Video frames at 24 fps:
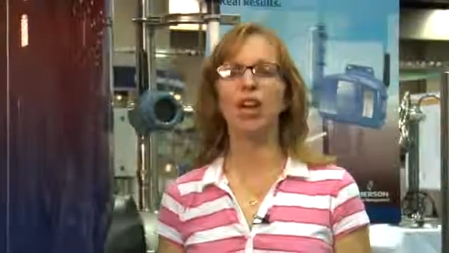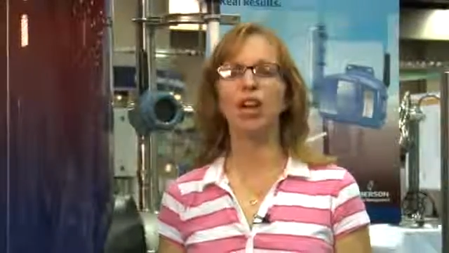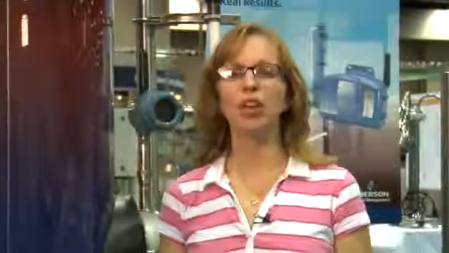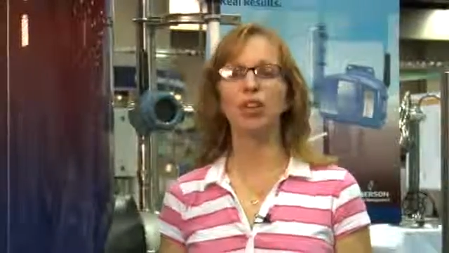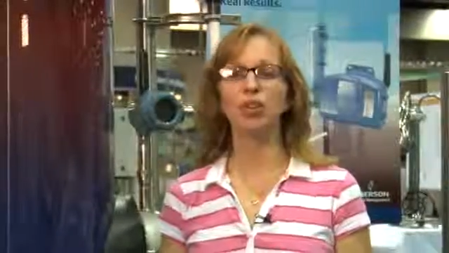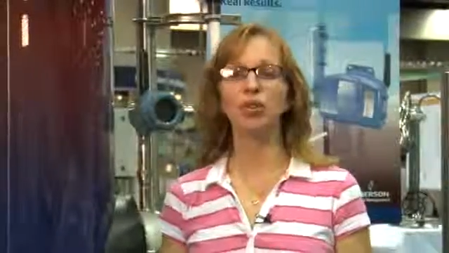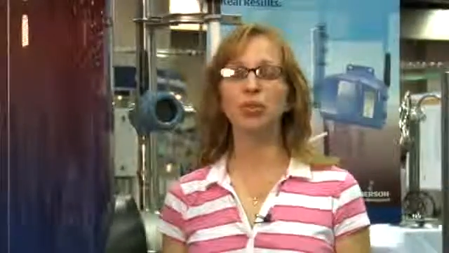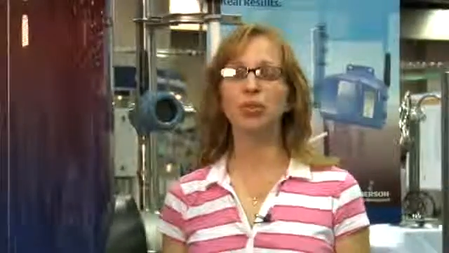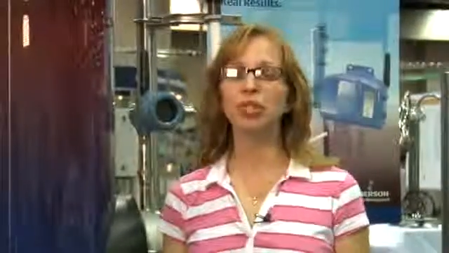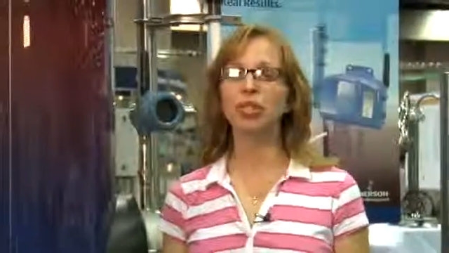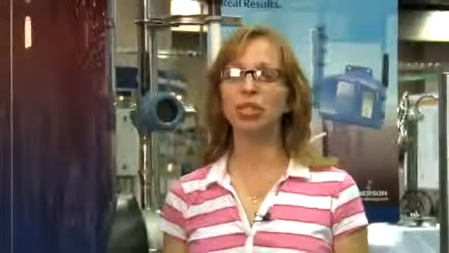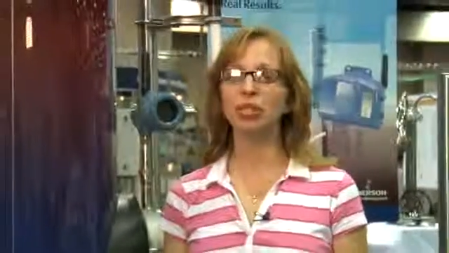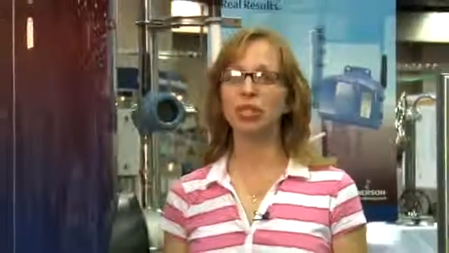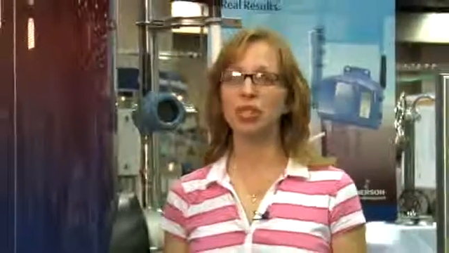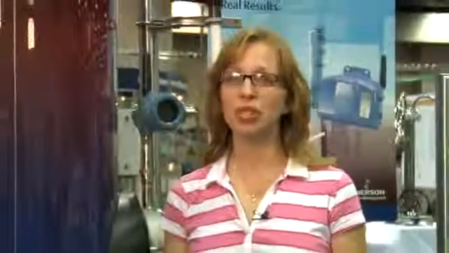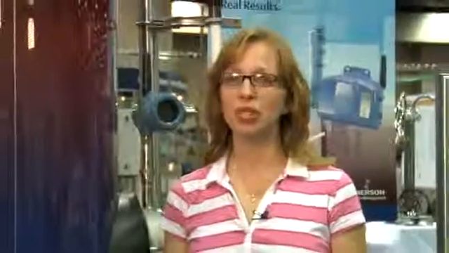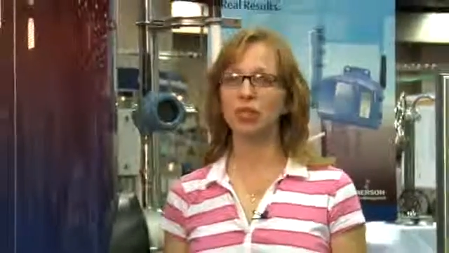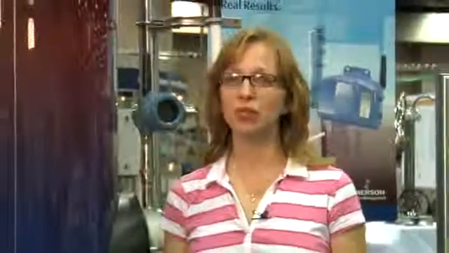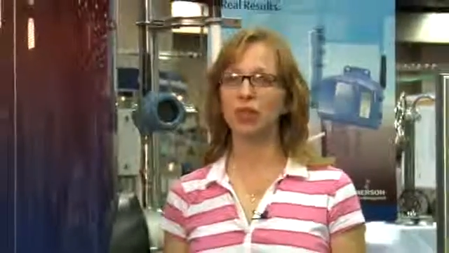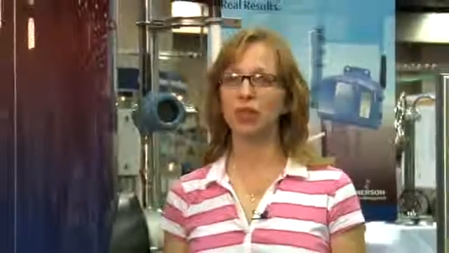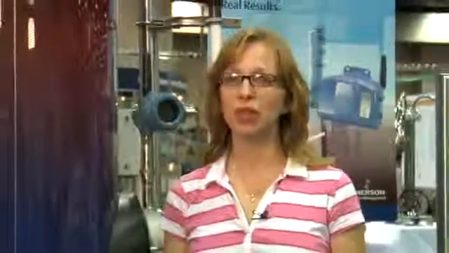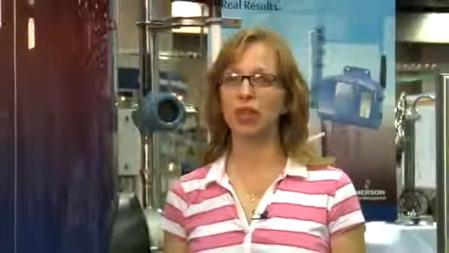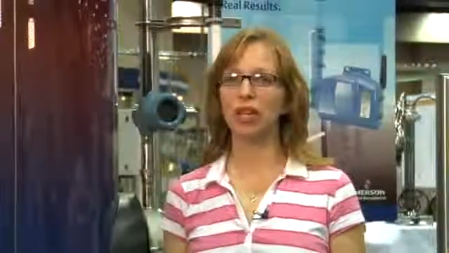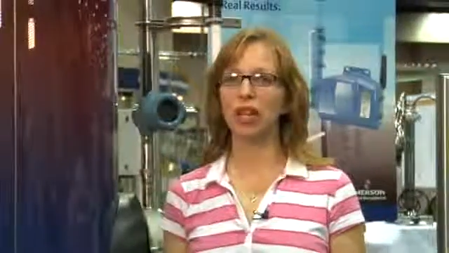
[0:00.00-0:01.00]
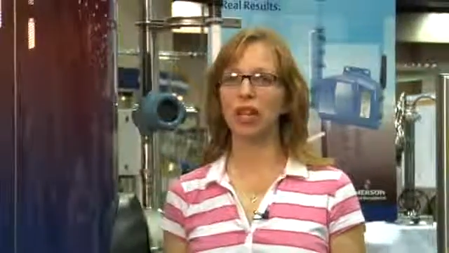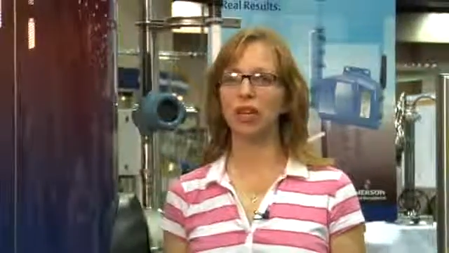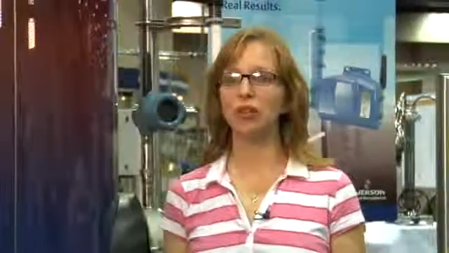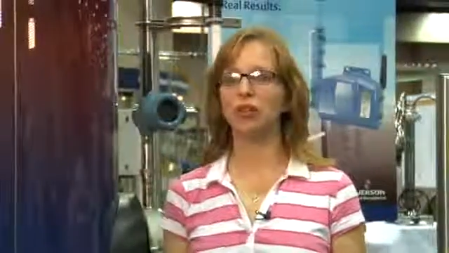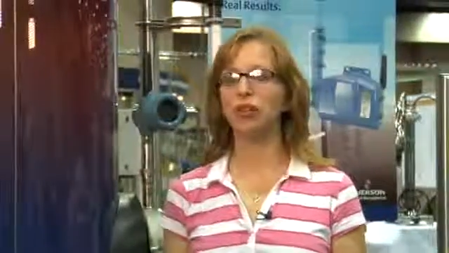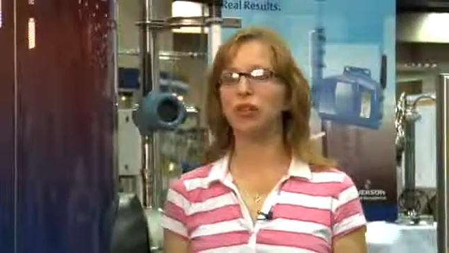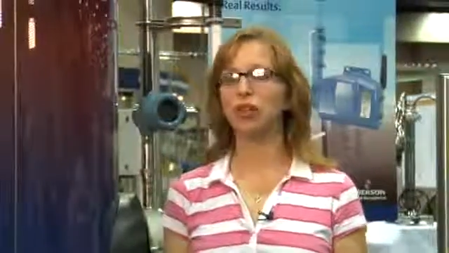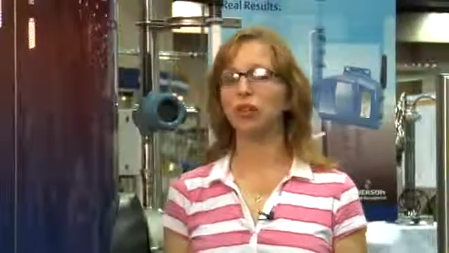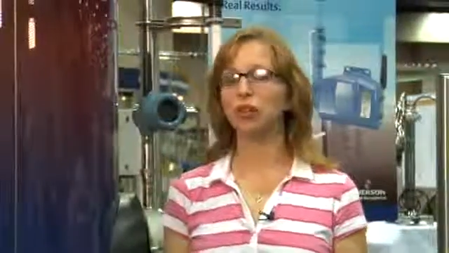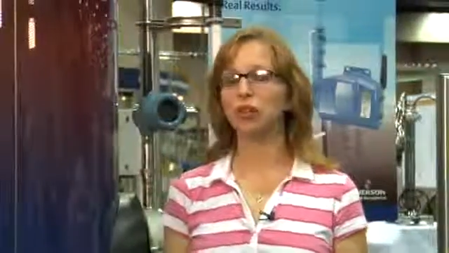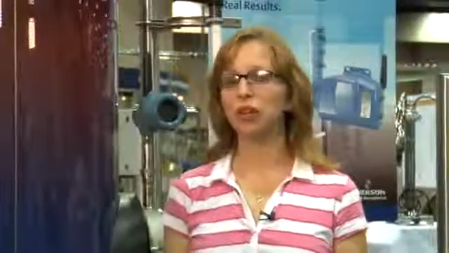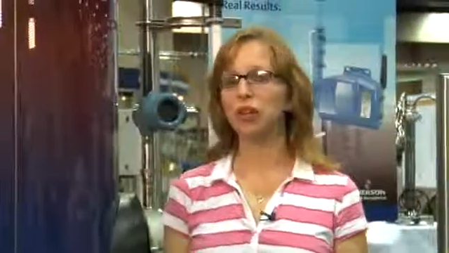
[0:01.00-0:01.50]
Use the 648
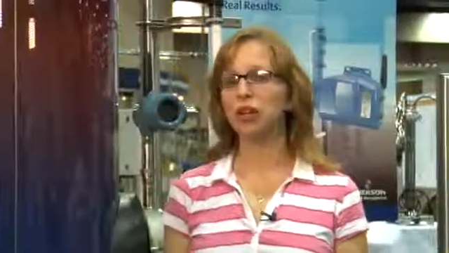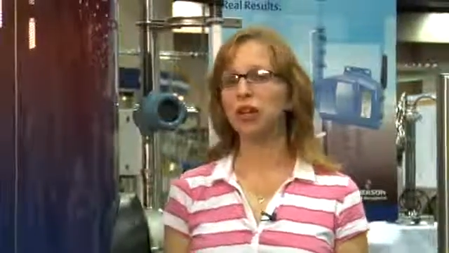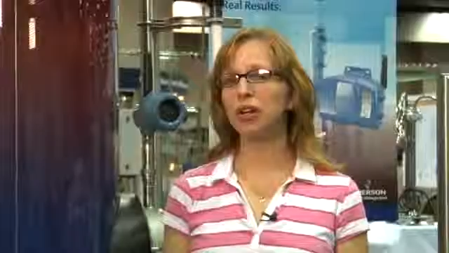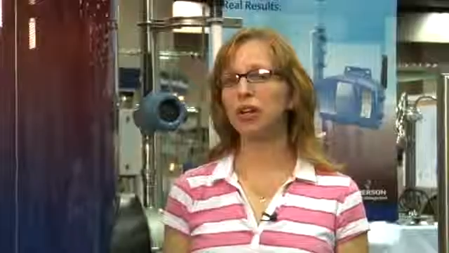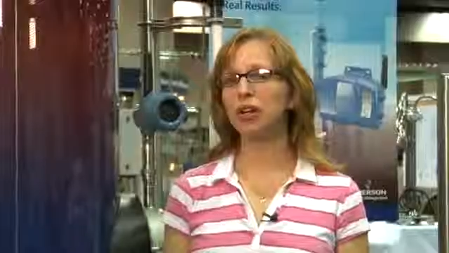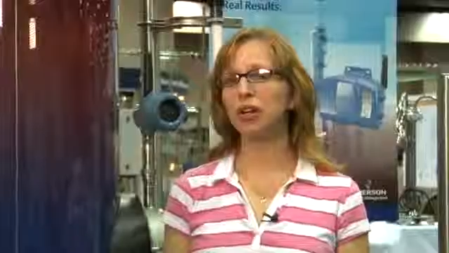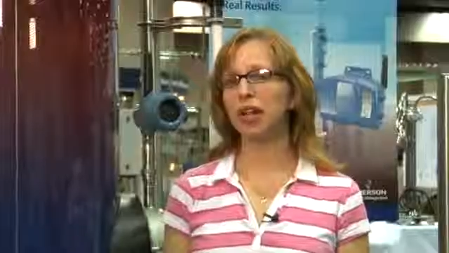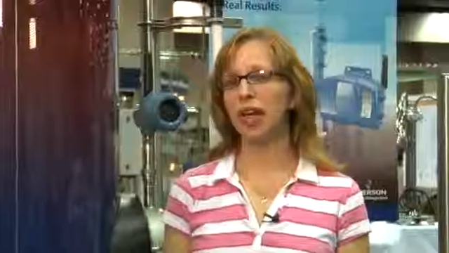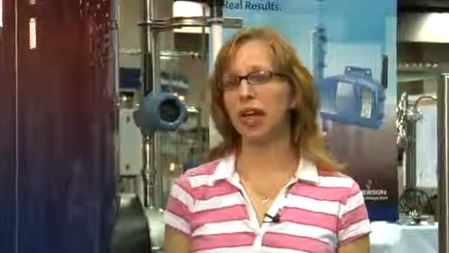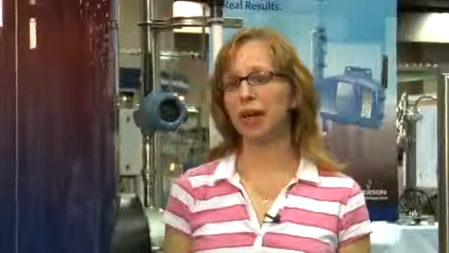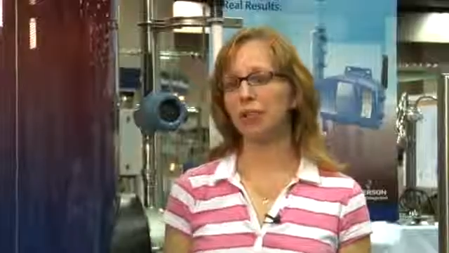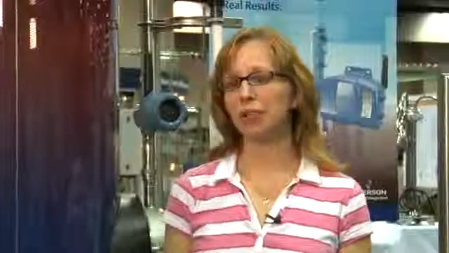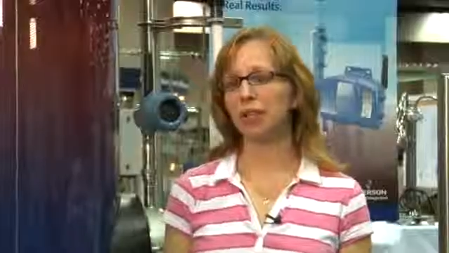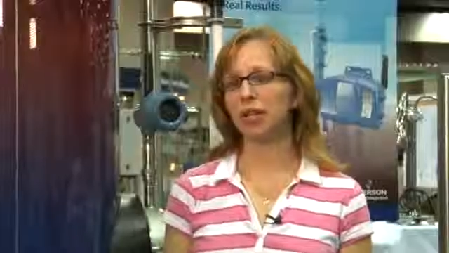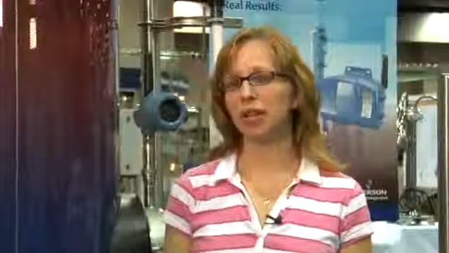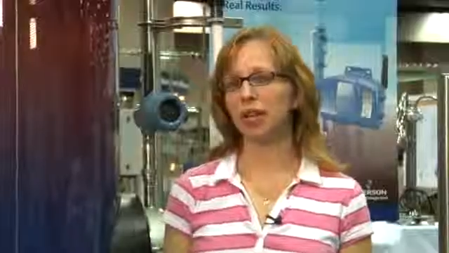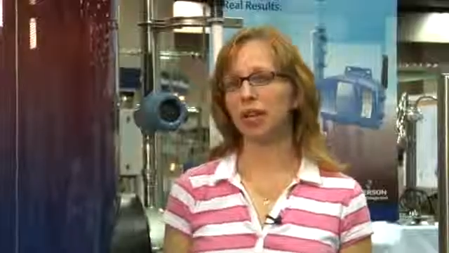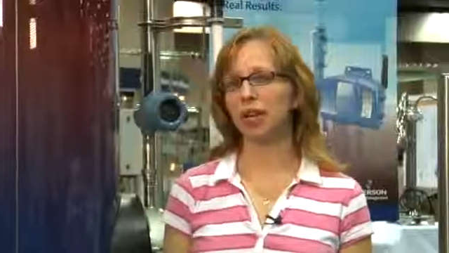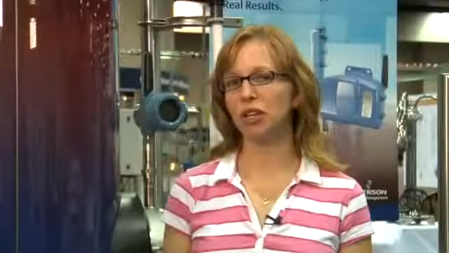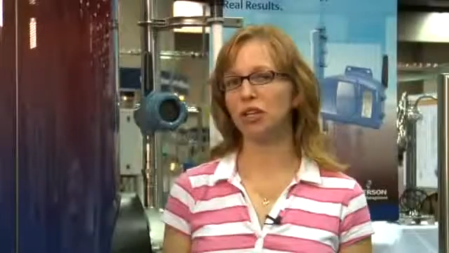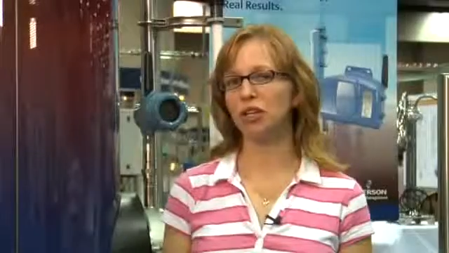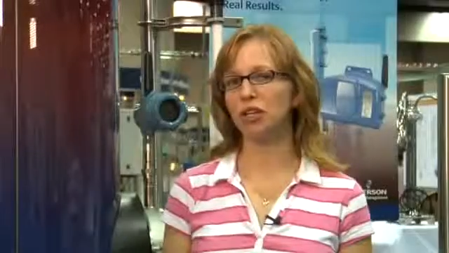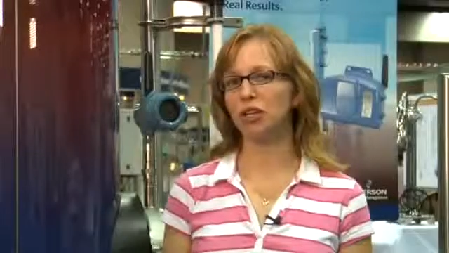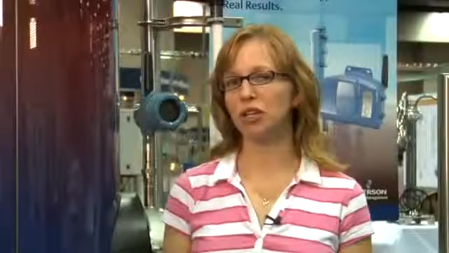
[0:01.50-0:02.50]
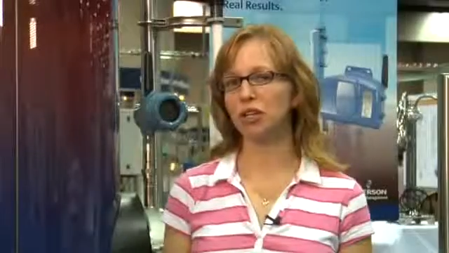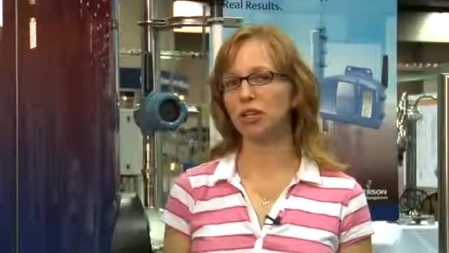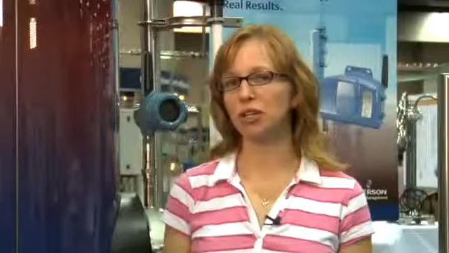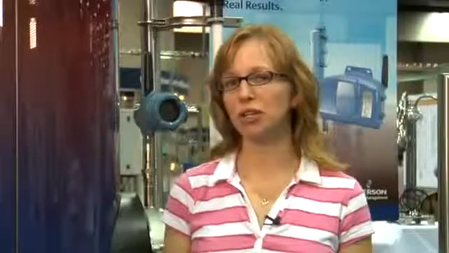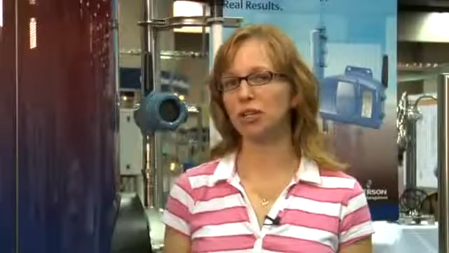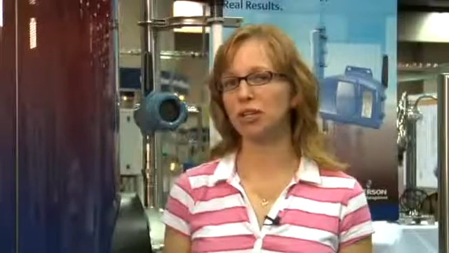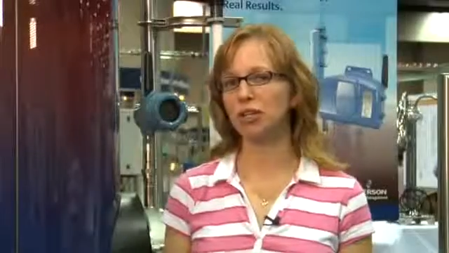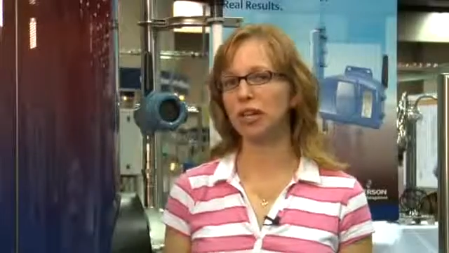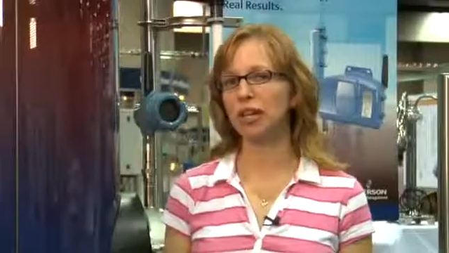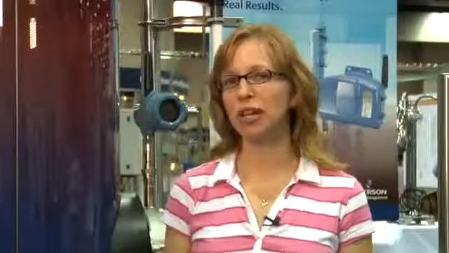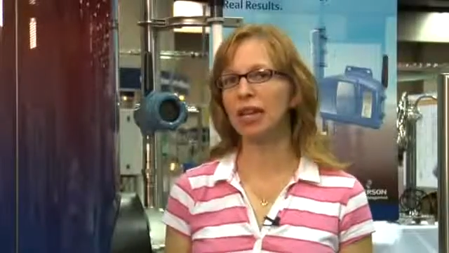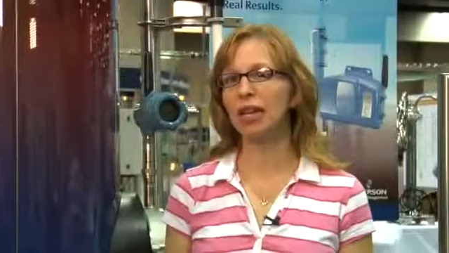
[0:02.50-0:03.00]
for your critical
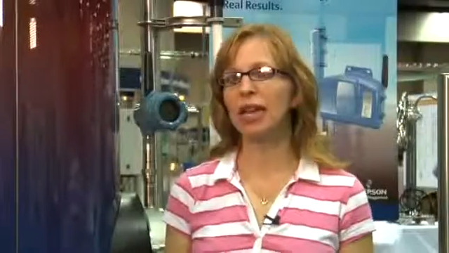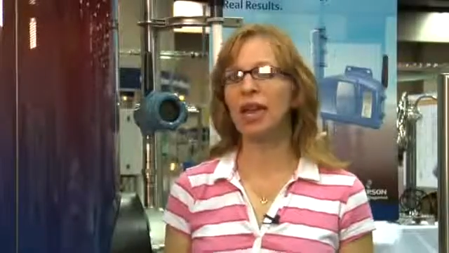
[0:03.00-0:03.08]
applications